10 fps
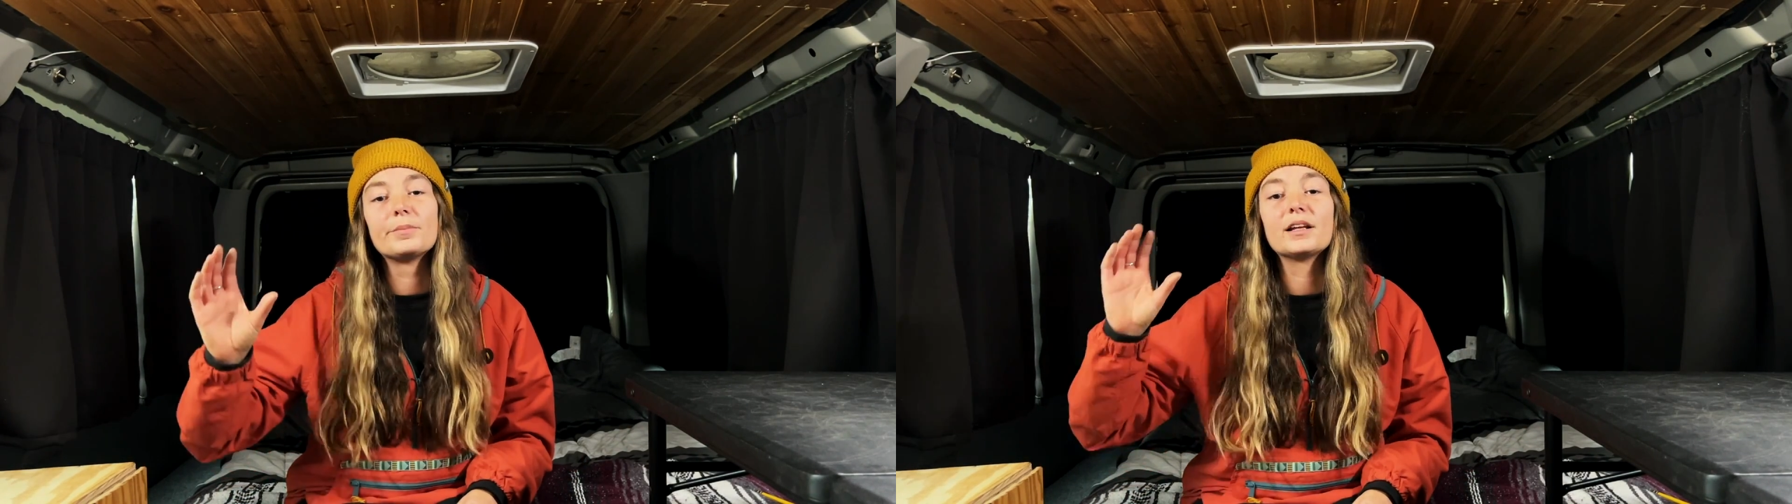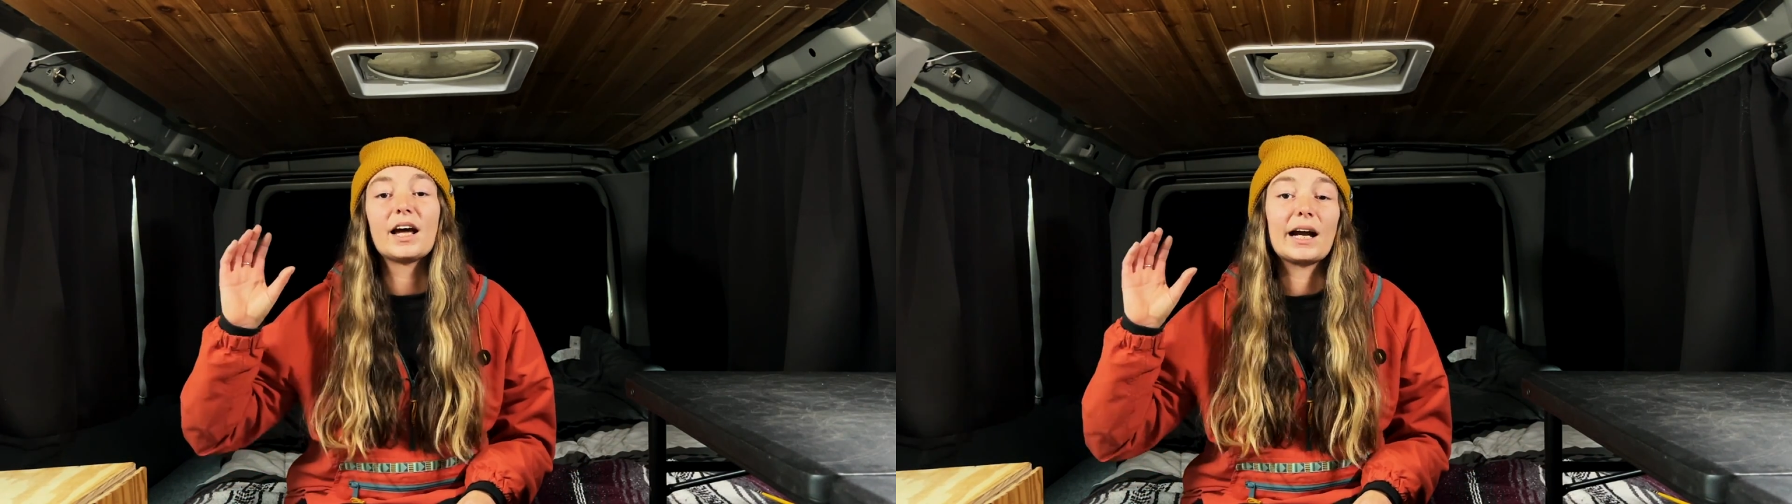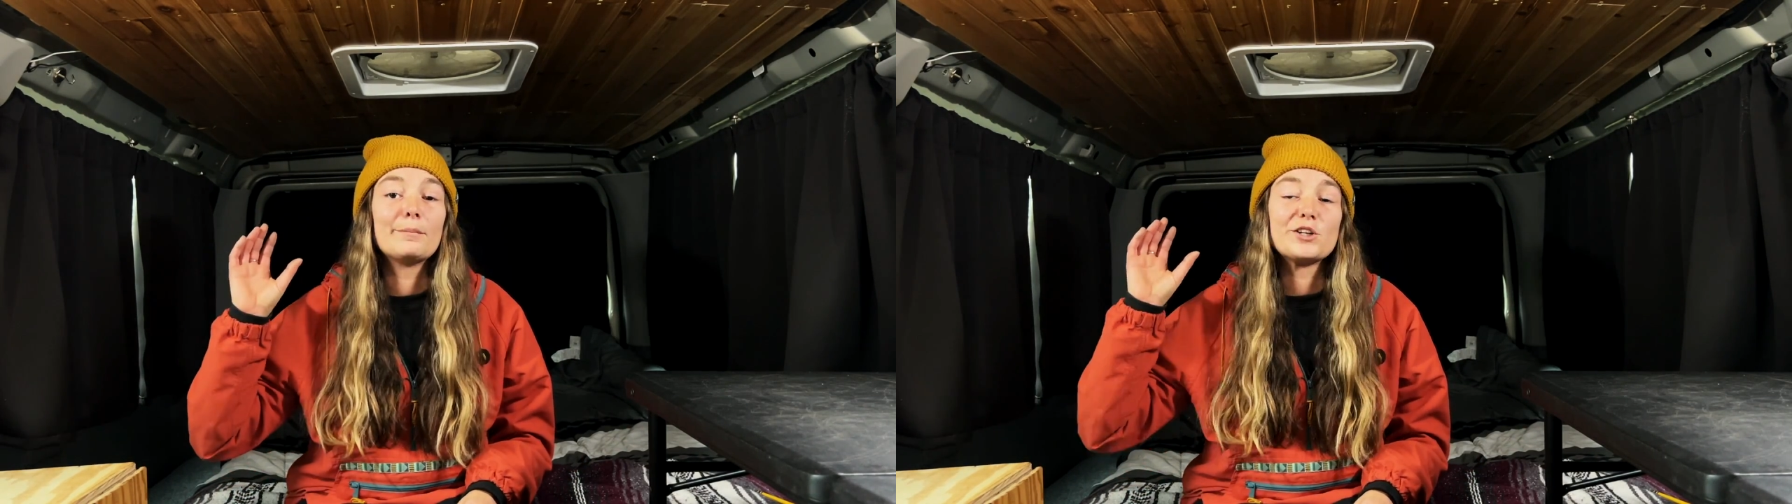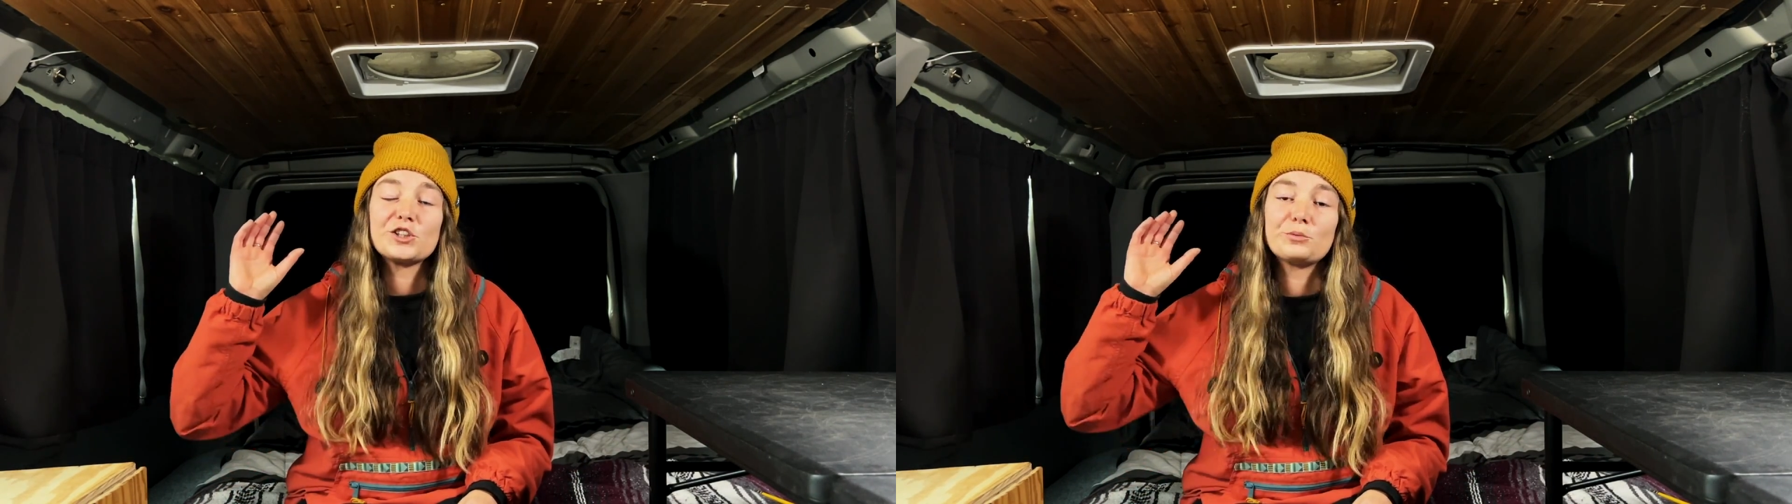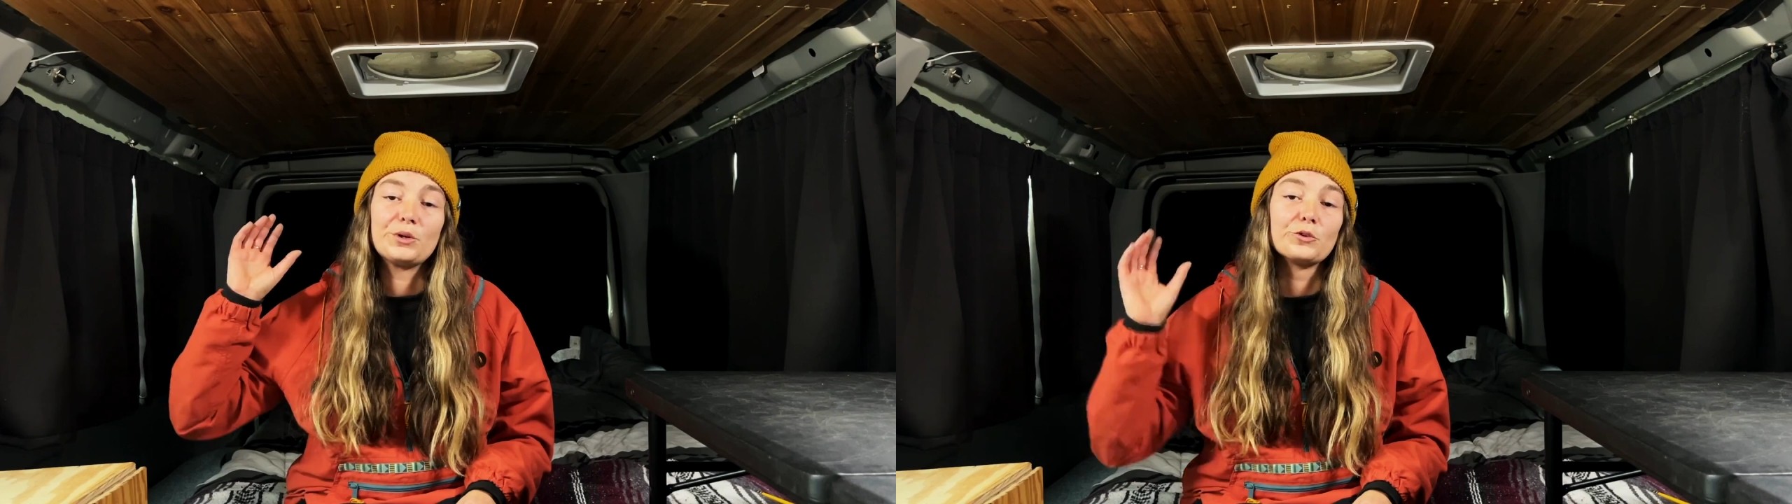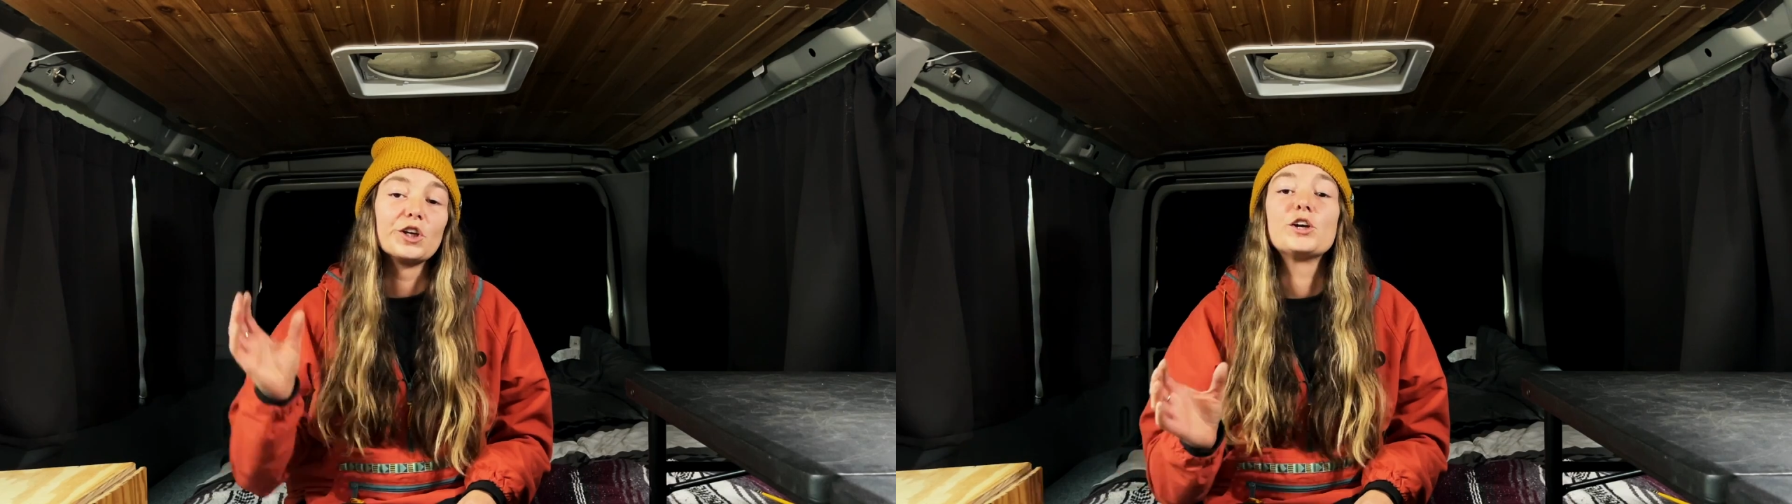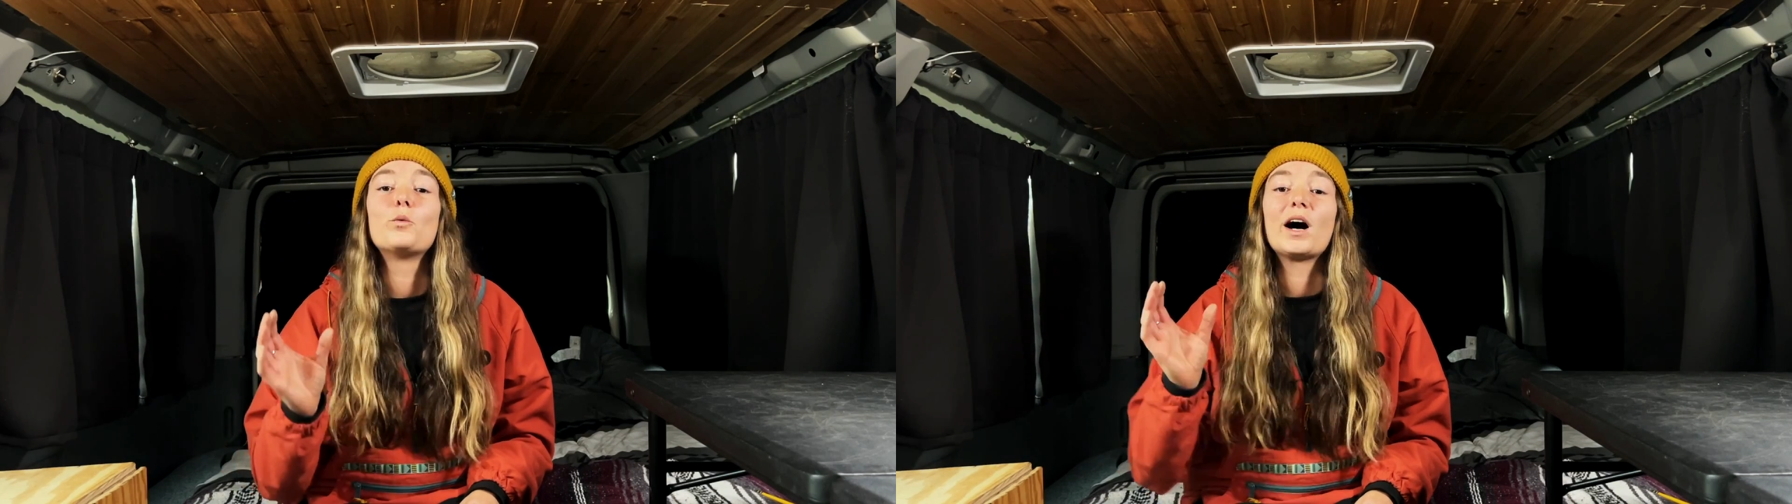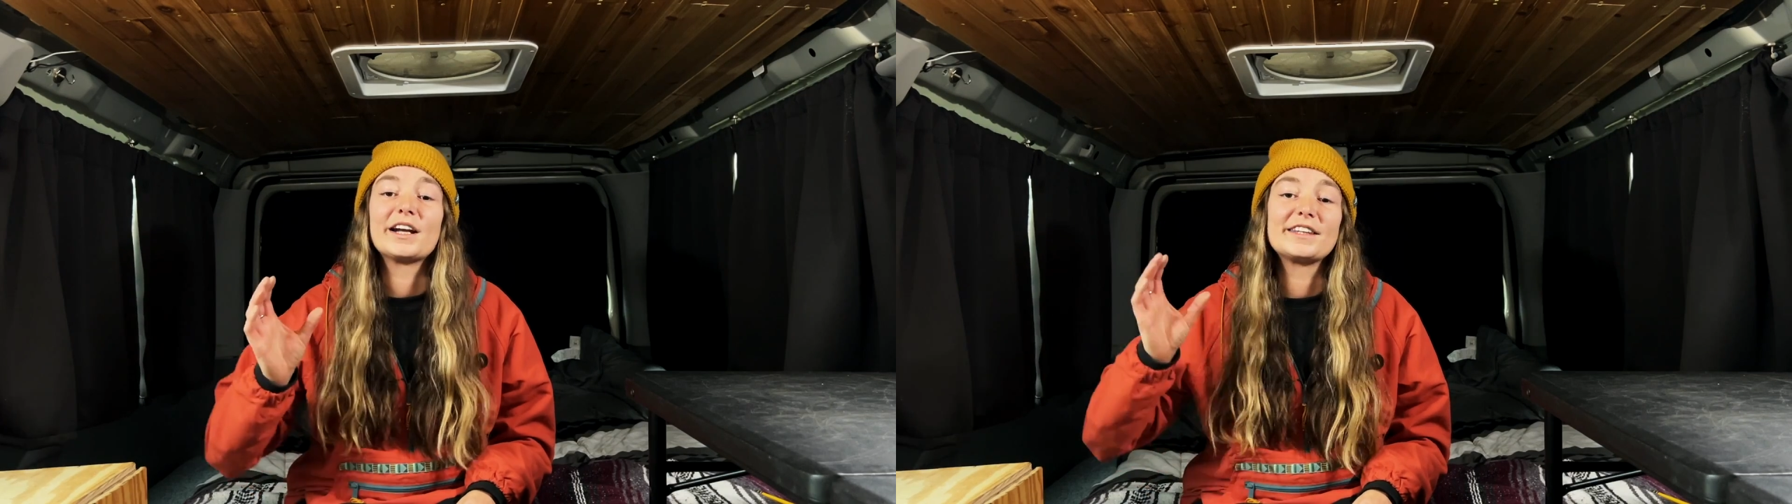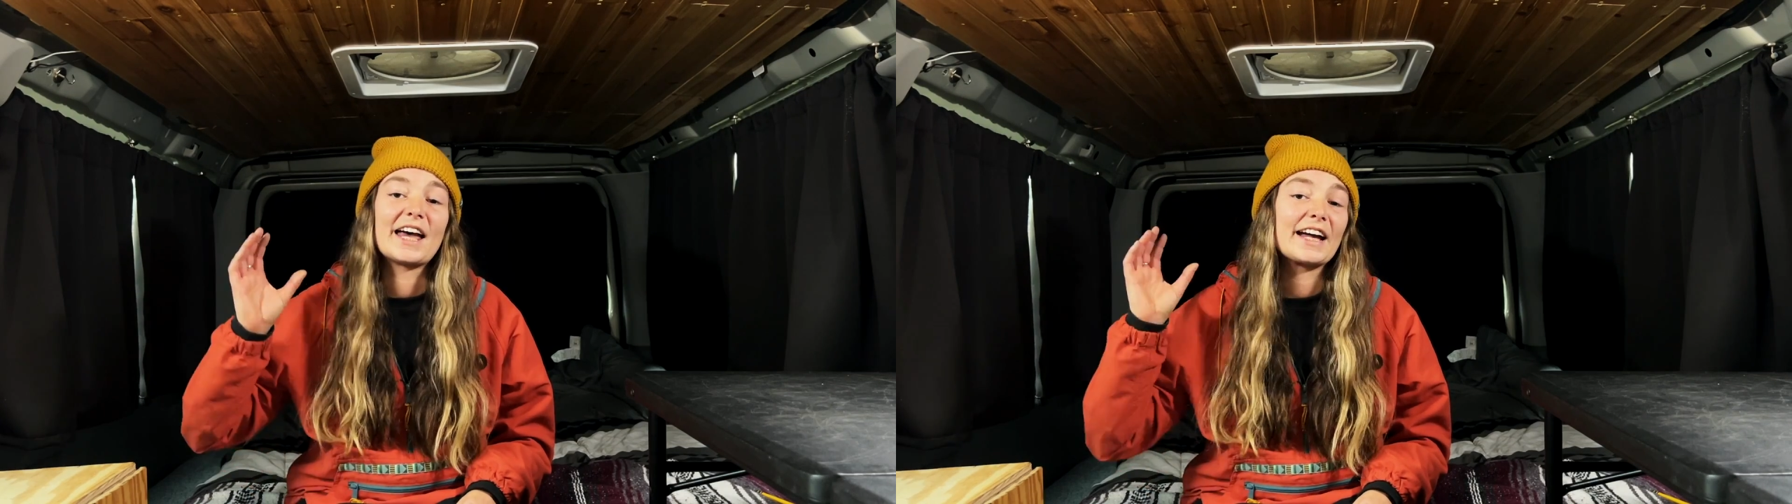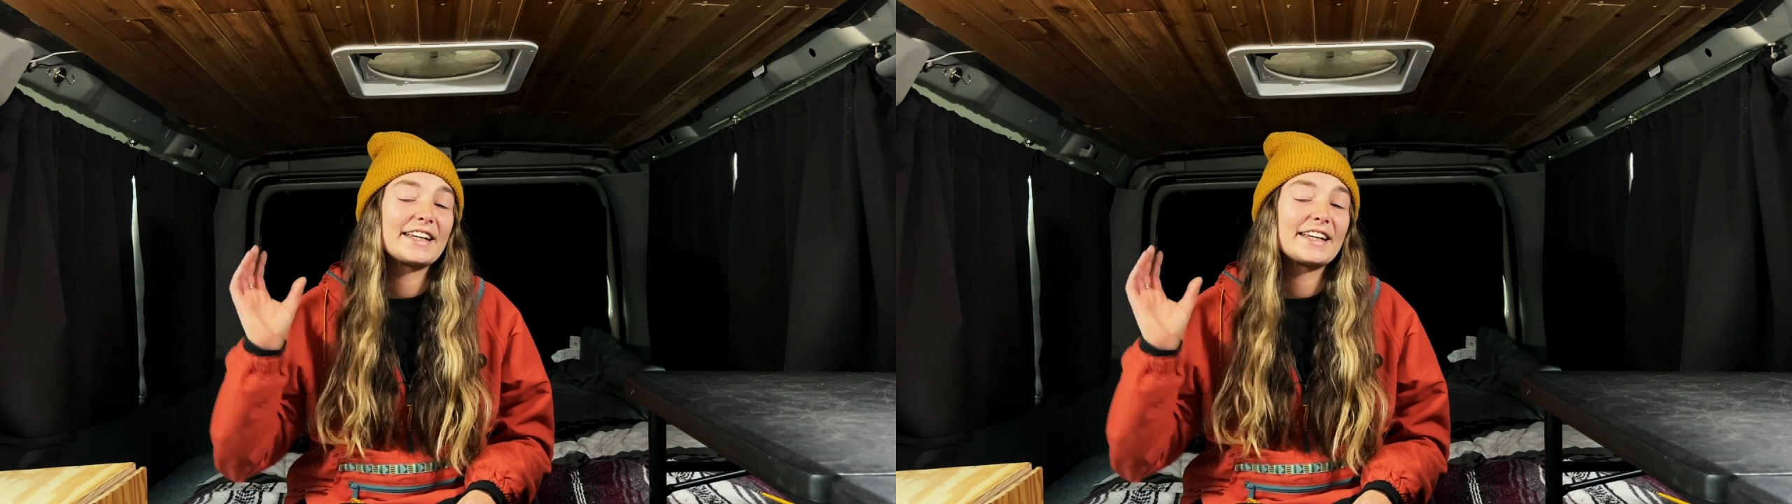but like I mentioned, we really wanted that